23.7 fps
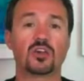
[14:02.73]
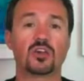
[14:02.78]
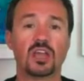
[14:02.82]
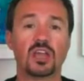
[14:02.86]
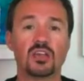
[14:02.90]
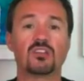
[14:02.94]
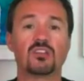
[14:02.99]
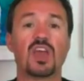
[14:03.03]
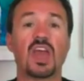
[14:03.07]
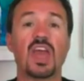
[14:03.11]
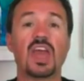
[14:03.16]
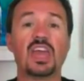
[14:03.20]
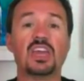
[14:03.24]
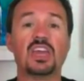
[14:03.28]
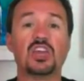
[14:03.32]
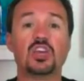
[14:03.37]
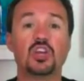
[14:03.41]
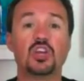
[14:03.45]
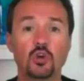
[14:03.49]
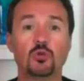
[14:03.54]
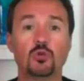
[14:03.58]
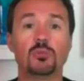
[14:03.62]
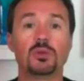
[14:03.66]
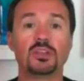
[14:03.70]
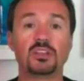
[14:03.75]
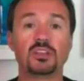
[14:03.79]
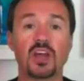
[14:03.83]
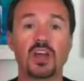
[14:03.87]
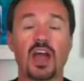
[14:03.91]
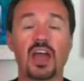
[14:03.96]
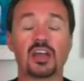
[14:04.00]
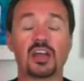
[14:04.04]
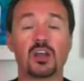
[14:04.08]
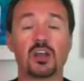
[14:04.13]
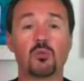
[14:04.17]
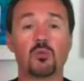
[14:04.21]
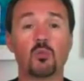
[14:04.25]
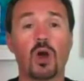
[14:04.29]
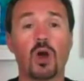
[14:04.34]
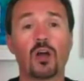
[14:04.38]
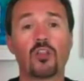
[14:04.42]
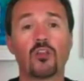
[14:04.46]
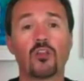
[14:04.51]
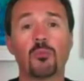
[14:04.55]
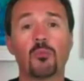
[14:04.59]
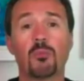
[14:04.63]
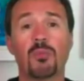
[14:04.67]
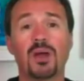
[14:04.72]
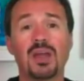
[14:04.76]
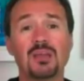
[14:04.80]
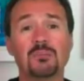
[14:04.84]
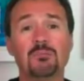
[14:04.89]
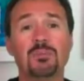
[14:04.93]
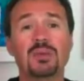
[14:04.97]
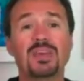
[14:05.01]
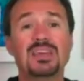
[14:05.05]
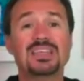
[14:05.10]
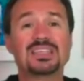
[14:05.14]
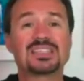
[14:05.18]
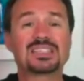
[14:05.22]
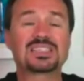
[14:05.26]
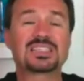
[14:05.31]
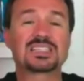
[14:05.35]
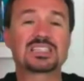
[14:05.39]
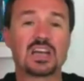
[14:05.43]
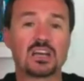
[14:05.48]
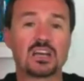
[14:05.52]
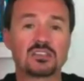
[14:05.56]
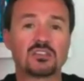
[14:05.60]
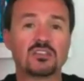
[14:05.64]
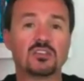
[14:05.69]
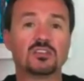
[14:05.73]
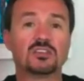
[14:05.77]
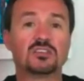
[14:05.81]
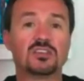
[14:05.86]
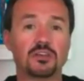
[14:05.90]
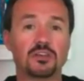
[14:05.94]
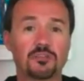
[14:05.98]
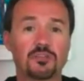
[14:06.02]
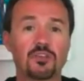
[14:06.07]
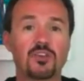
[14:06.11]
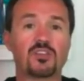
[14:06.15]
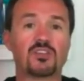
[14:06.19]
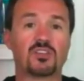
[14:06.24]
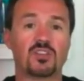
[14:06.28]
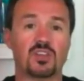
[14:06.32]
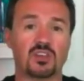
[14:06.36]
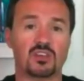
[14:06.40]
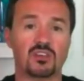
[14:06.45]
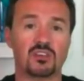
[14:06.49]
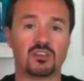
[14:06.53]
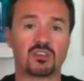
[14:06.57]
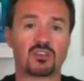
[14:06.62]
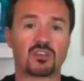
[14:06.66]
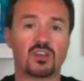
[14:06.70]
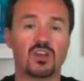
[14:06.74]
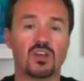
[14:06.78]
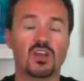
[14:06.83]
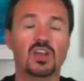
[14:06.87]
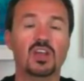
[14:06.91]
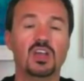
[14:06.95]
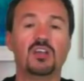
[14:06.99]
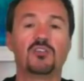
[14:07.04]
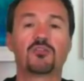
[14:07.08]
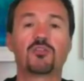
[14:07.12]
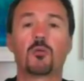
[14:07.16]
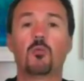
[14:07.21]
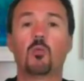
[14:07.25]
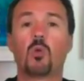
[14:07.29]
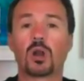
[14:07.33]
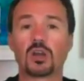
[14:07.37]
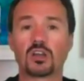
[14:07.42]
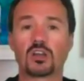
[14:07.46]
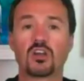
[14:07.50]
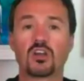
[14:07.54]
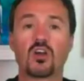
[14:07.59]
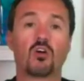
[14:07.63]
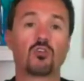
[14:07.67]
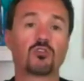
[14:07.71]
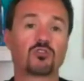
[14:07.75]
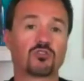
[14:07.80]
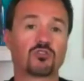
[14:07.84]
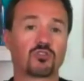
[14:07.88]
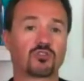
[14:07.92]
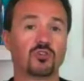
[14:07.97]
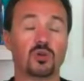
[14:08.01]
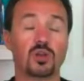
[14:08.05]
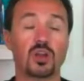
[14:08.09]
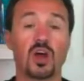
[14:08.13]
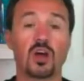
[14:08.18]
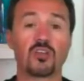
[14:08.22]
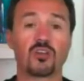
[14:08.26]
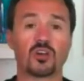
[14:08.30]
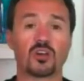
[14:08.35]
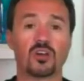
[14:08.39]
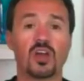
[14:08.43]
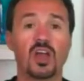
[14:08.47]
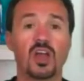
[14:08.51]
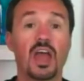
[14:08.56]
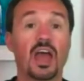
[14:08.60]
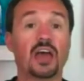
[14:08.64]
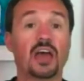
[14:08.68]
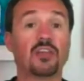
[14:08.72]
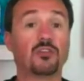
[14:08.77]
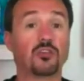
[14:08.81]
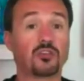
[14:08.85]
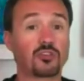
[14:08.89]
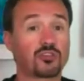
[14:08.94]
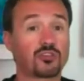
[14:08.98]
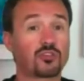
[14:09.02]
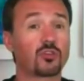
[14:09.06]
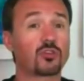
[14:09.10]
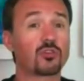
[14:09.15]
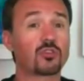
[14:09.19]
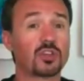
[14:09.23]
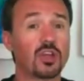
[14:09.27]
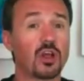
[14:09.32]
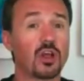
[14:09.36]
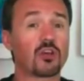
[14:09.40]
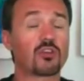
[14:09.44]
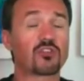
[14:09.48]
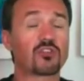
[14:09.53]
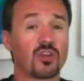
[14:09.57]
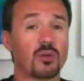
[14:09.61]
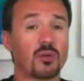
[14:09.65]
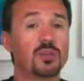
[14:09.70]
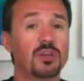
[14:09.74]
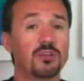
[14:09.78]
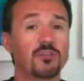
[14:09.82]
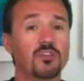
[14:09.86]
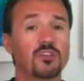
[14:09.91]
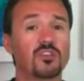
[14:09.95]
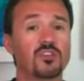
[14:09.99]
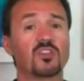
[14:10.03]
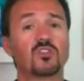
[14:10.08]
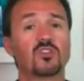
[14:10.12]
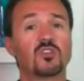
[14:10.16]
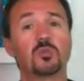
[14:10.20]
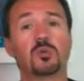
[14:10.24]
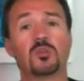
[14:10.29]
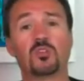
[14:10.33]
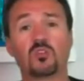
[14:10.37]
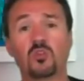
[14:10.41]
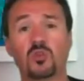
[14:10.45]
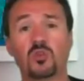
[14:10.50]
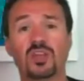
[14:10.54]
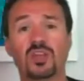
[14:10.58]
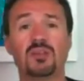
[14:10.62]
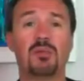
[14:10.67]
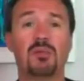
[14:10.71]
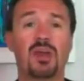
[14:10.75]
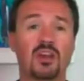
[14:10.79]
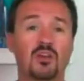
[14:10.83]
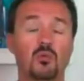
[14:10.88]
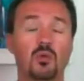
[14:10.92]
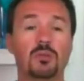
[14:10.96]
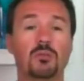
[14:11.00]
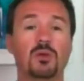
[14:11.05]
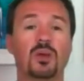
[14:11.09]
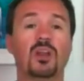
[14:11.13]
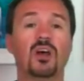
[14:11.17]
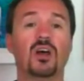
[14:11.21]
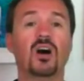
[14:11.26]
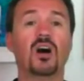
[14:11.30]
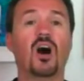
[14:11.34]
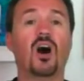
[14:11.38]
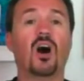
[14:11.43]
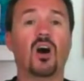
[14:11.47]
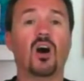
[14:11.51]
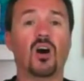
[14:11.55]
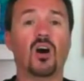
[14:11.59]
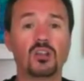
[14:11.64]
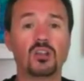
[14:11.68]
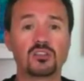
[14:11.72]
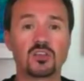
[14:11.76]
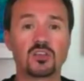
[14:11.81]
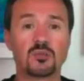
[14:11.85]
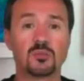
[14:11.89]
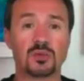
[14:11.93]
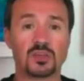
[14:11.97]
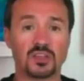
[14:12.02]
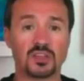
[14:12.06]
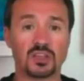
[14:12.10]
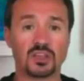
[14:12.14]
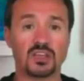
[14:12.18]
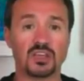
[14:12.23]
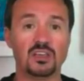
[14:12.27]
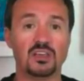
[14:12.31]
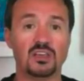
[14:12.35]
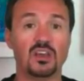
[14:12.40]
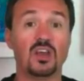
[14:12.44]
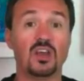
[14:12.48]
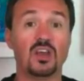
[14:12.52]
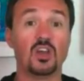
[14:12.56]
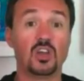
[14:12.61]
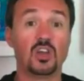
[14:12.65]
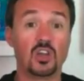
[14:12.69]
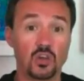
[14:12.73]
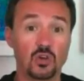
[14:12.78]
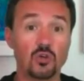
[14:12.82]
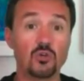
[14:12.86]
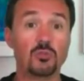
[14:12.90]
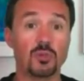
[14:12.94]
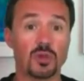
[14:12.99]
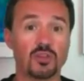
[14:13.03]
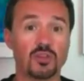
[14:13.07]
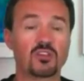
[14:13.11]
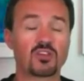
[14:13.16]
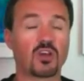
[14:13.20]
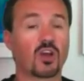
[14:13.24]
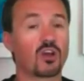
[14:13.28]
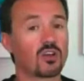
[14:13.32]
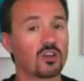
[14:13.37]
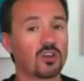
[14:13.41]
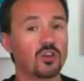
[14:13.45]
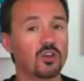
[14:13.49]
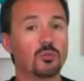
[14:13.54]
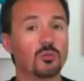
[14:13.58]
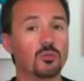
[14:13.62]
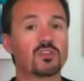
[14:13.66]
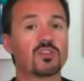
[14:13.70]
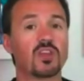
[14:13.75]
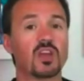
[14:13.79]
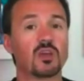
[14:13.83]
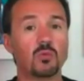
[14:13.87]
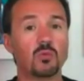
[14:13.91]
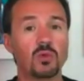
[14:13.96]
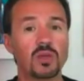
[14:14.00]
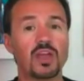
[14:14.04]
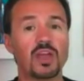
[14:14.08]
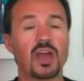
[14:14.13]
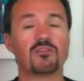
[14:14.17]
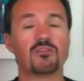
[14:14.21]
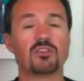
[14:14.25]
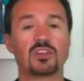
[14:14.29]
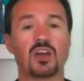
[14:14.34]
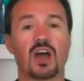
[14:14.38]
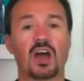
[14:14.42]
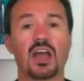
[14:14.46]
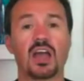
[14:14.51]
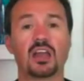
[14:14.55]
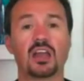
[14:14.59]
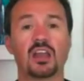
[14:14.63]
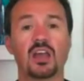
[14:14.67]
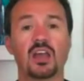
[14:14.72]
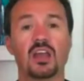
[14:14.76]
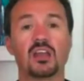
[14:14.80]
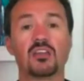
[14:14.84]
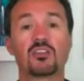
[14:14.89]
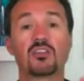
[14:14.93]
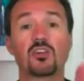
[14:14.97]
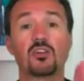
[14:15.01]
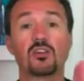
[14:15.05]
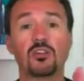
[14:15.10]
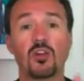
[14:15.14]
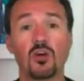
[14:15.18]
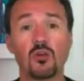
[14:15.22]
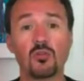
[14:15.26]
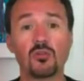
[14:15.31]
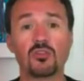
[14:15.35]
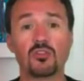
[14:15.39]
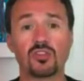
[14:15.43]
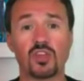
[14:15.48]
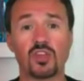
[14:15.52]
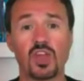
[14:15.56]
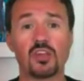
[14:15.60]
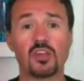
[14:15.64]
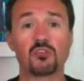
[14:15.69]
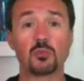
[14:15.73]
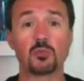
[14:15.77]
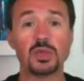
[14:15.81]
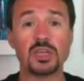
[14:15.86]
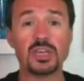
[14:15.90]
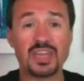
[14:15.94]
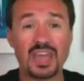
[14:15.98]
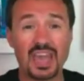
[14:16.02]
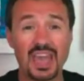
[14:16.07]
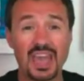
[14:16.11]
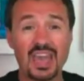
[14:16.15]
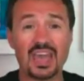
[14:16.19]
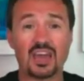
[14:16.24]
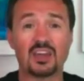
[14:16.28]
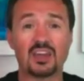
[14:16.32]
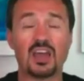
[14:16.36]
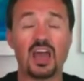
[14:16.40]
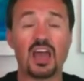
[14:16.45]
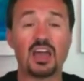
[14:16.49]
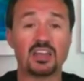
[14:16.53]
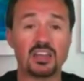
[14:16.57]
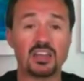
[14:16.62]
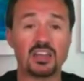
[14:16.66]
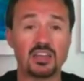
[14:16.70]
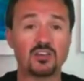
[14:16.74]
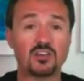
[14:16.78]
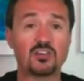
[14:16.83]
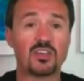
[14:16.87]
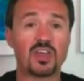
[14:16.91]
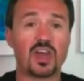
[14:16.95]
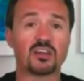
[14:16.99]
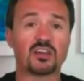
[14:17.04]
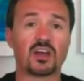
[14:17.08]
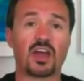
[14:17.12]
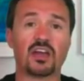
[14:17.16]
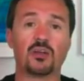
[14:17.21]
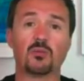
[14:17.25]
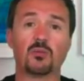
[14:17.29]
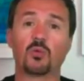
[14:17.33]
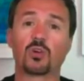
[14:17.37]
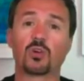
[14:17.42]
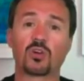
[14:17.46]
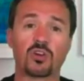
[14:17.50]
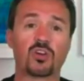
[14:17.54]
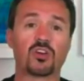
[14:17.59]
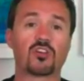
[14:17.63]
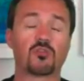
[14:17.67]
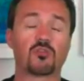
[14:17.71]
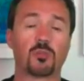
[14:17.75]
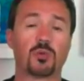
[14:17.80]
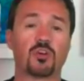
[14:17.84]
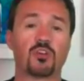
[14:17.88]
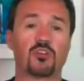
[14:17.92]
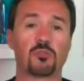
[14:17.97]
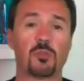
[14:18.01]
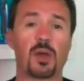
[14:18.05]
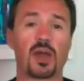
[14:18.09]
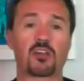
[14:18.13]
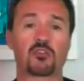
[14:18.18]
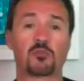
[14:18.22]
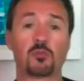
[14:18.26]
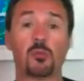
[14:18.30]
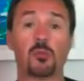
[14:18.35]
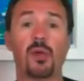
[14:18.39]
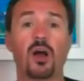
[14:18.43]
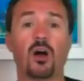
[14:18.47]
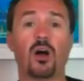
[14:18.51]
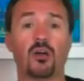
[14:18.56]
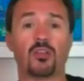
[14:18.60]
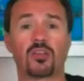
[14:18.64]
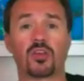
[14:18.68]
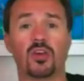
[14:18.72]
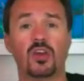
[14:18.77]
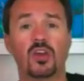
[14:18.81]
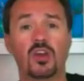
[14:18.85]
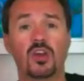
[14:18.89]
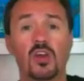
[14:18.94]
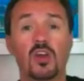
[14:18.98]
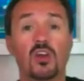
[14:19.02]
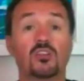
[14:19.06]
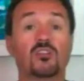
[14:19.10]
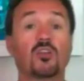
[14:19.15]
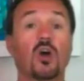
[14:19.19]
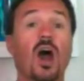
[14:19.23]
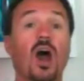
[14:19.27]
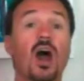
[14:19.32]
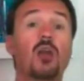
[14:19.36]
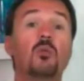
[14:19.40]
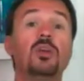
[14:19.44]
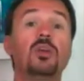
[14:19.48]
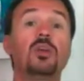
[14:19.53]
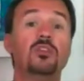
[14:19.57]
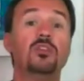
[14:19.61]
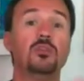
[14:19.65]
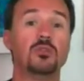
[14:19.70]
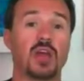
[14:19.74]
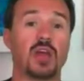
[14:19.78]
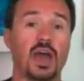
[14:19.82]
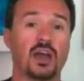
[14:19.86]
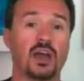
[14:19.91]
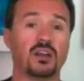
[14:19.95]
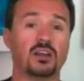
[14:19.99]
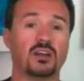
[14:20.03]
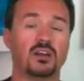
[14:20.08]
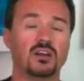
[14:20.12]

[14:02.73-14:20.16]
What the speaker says: is a human diet, and while there might be subtle differences from one culture to another, and there certainly are some differences between men and women, ultimately humans are humans, and we have a diet, and as close as we can adhere to that diet, we're going to experience maximum health. So how do we do that?